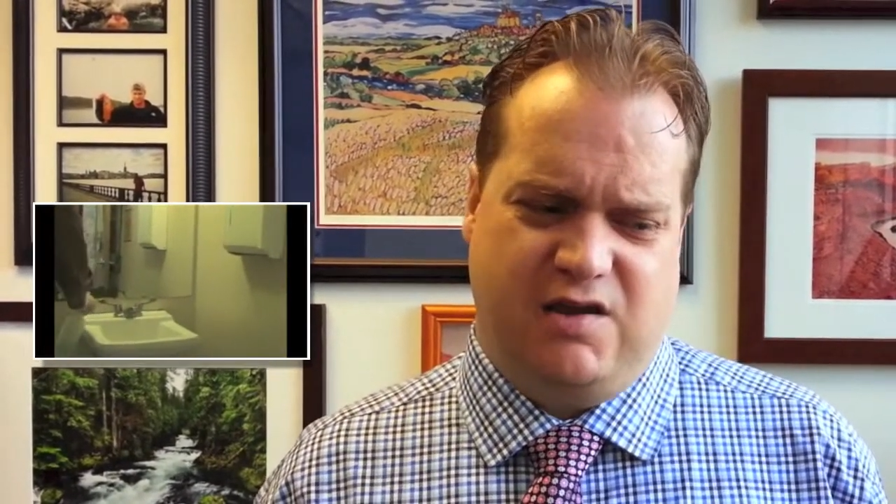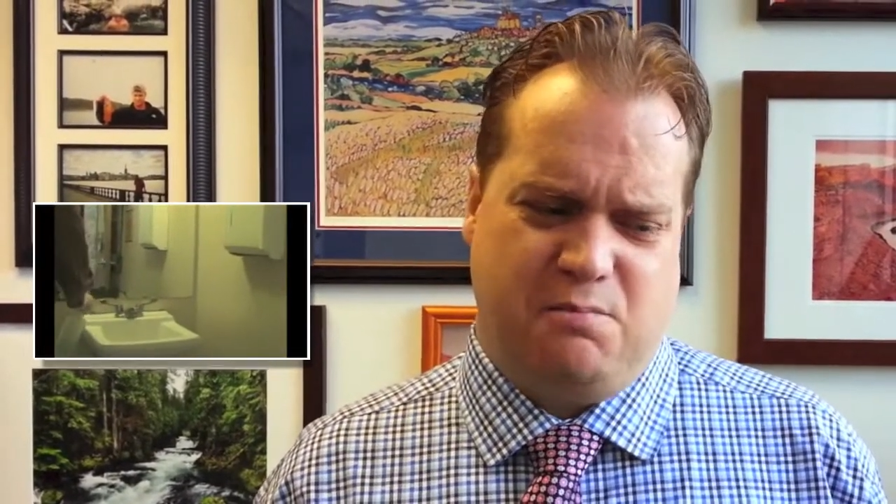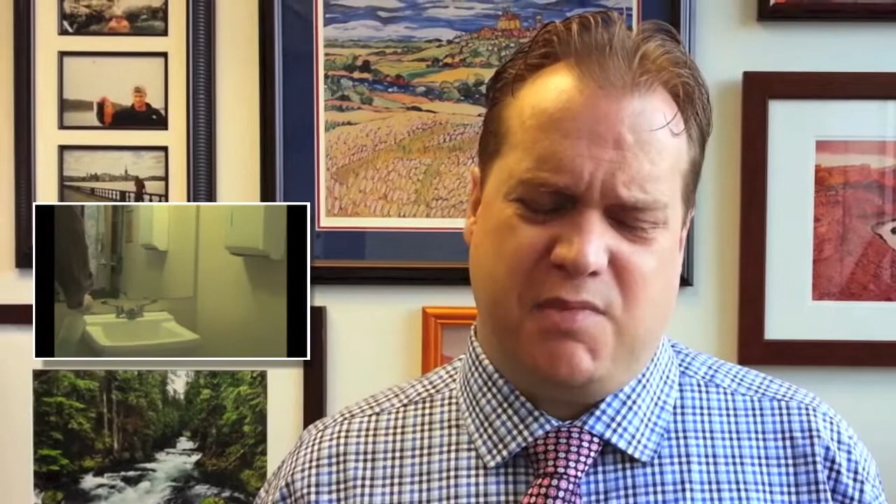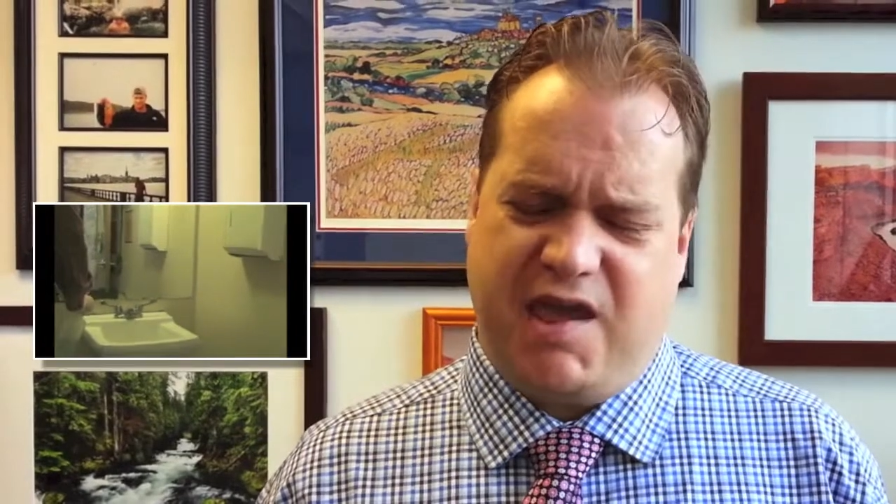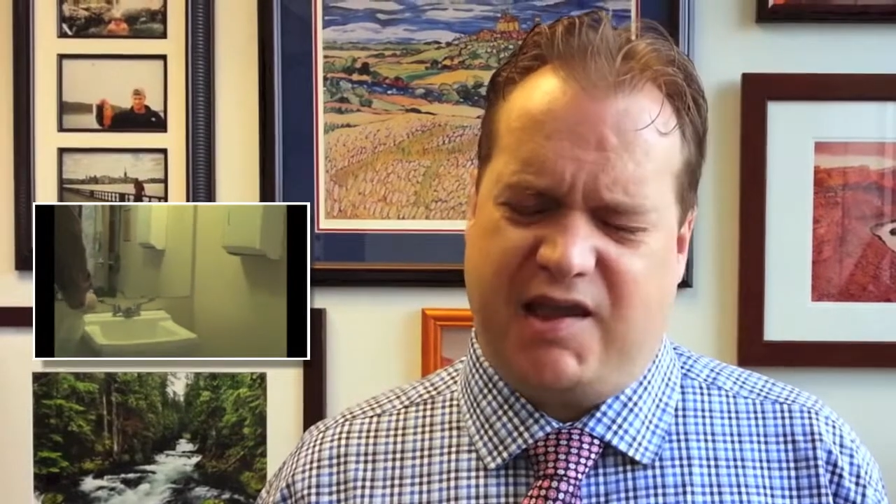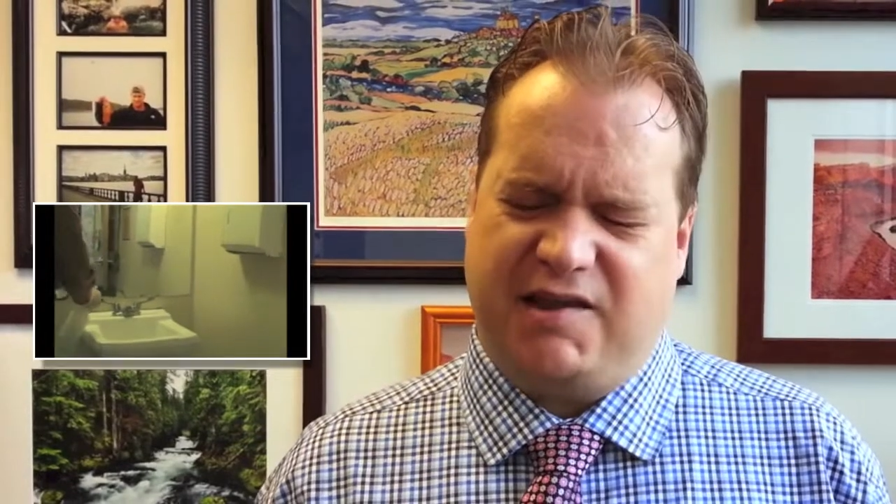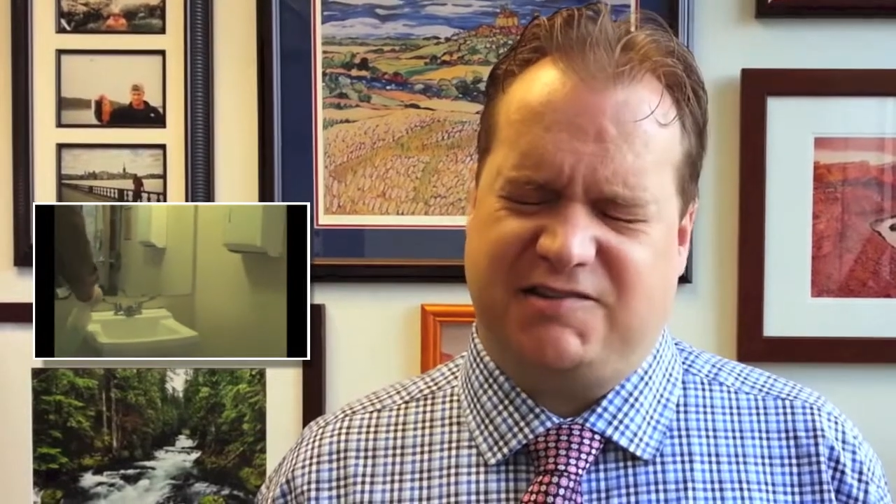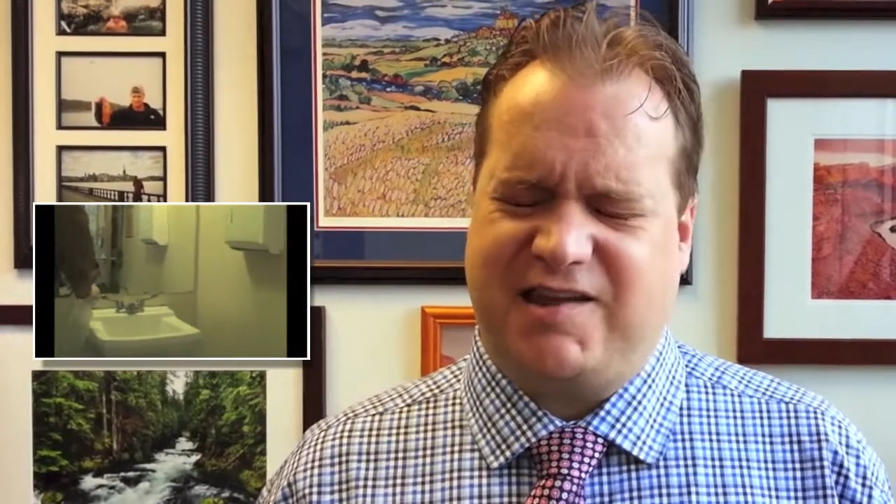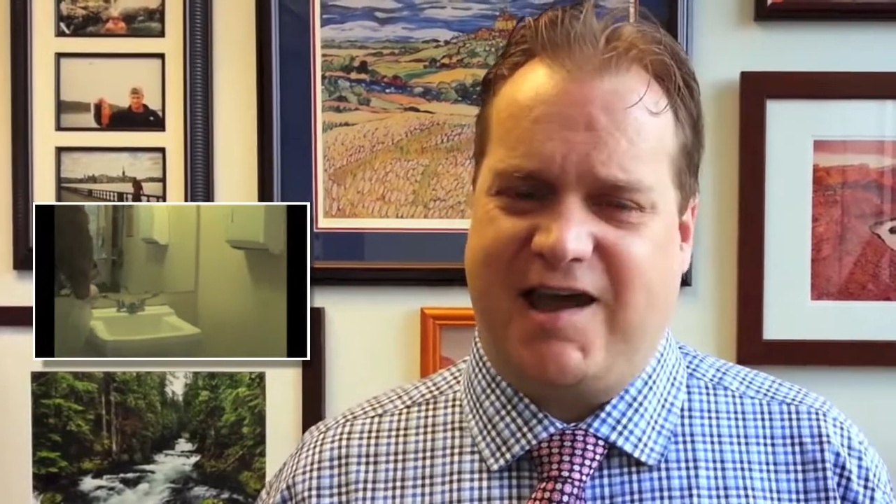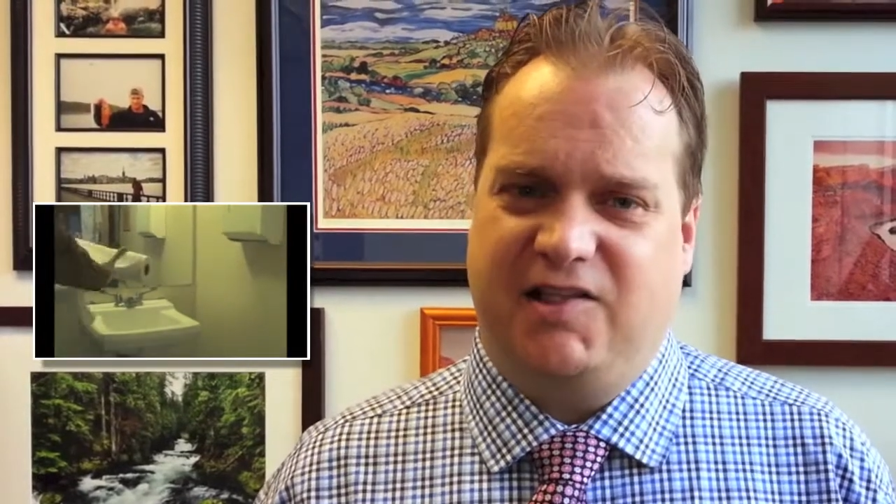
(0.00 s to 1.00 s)
make a
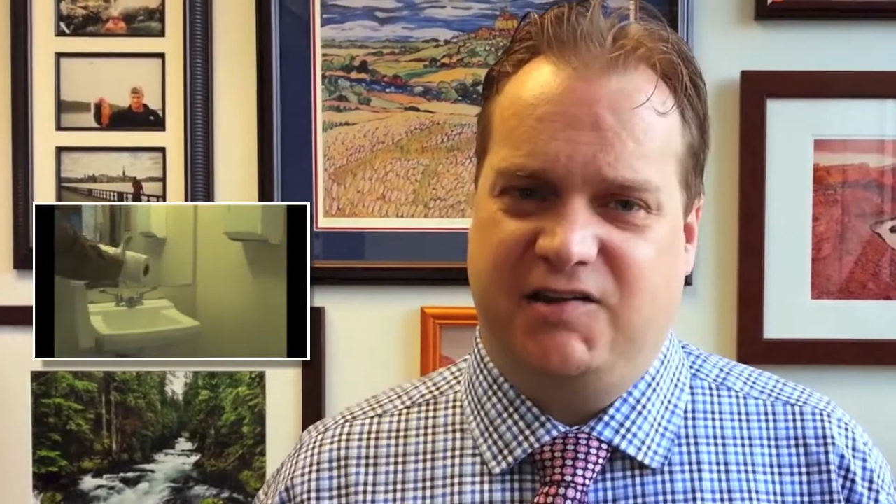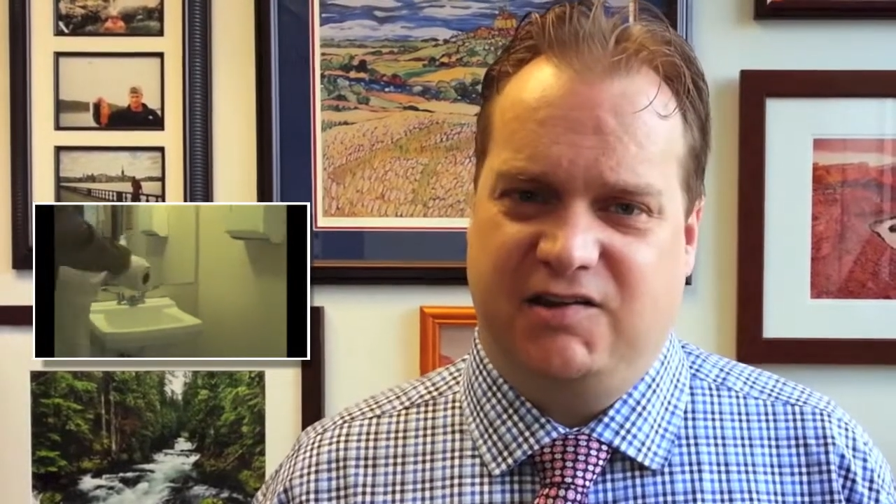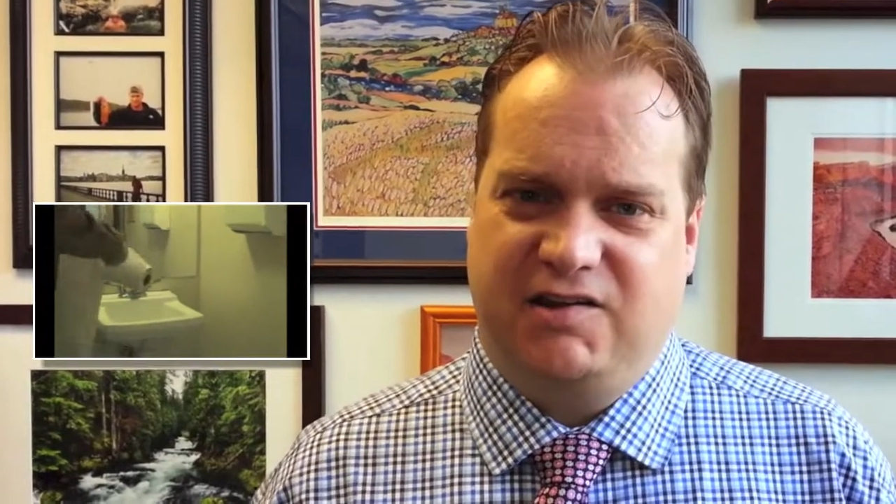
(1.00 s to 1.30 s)
salad,